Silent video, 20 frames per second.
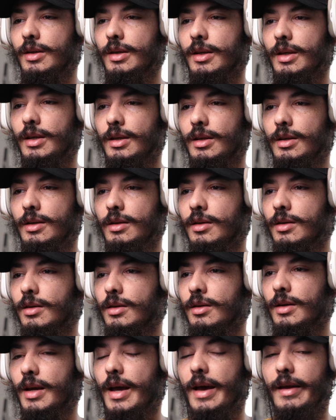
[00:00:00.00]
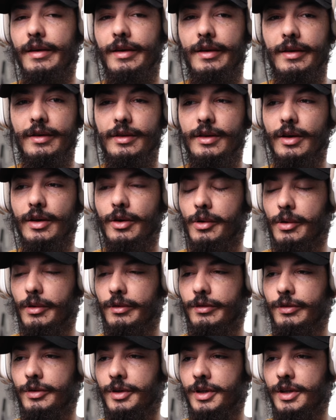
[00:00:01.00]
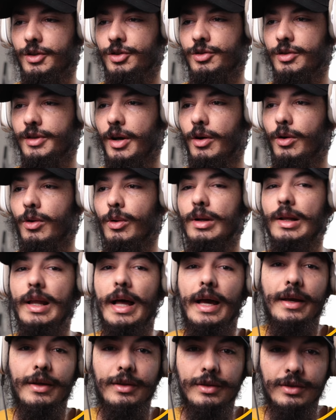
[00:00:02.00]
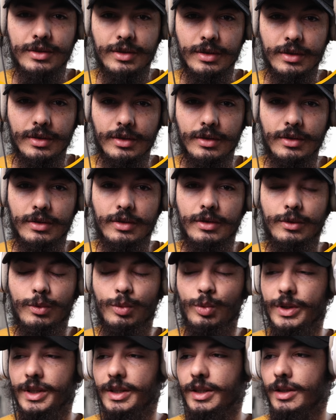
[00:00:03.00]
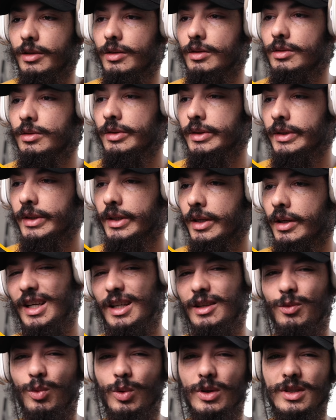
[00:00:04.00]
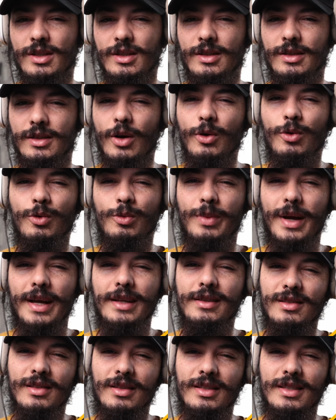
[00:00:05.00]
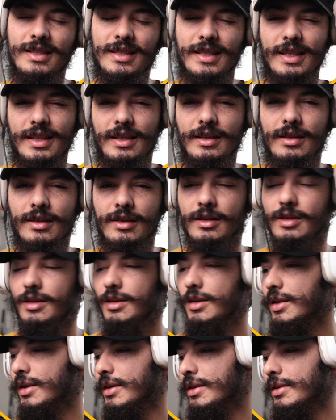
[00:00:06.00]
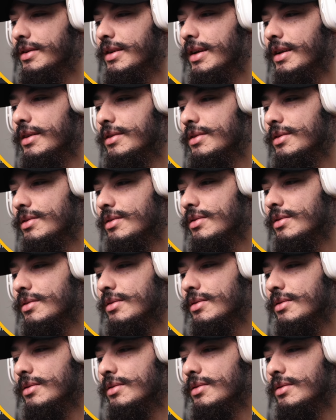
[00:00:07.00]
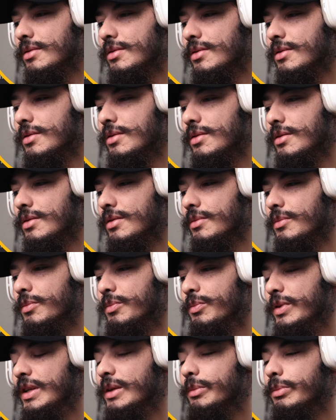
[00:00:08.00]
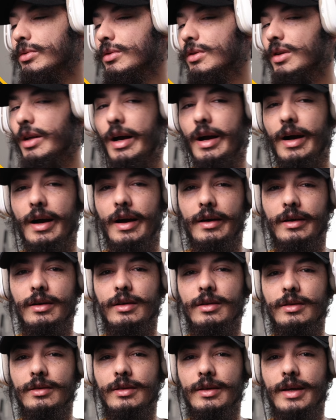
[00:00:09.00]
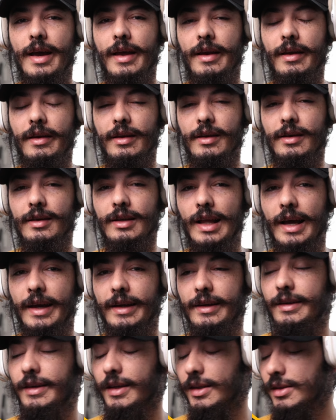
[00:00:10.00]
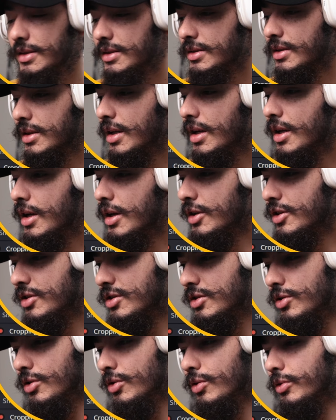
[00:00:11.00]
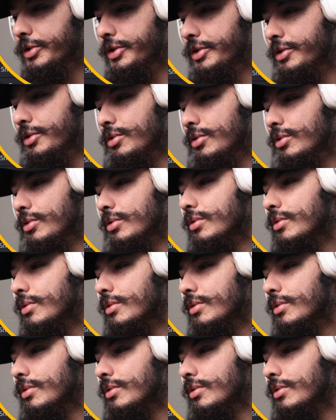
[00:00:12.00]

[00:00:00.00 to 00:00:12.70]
he edited the whole footage, the whole client video. It was so bad to see that people are editing like this. So you